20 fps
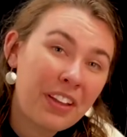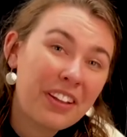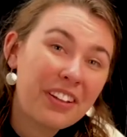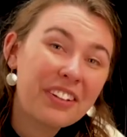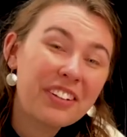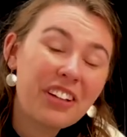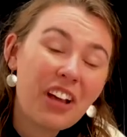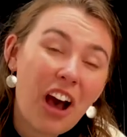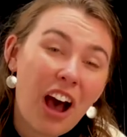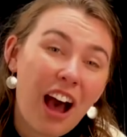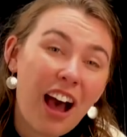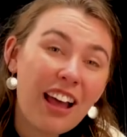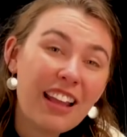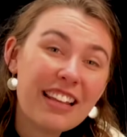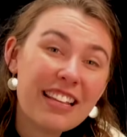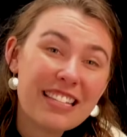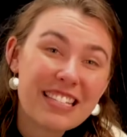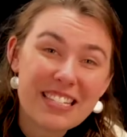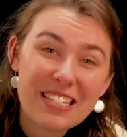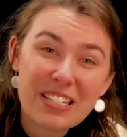God
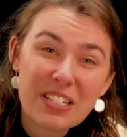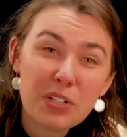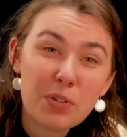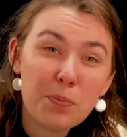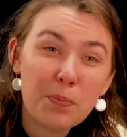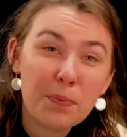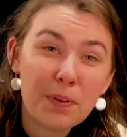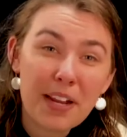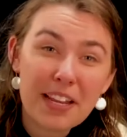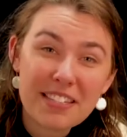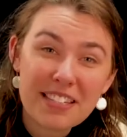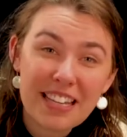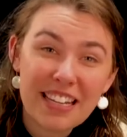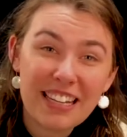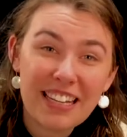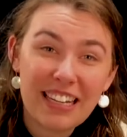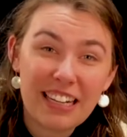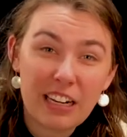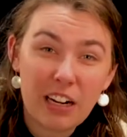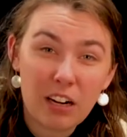is still present
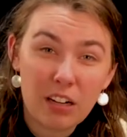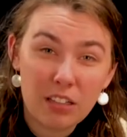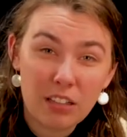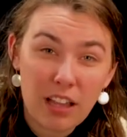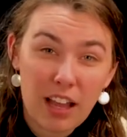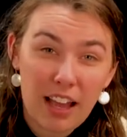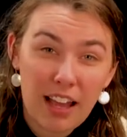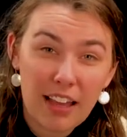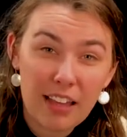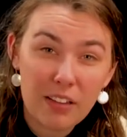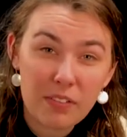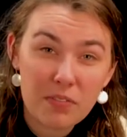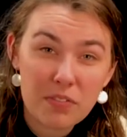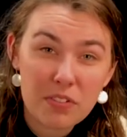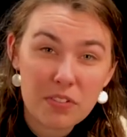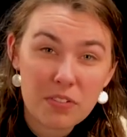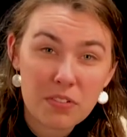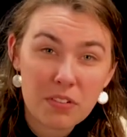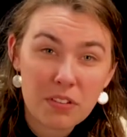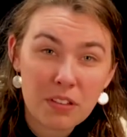in our
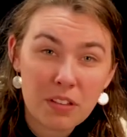lives.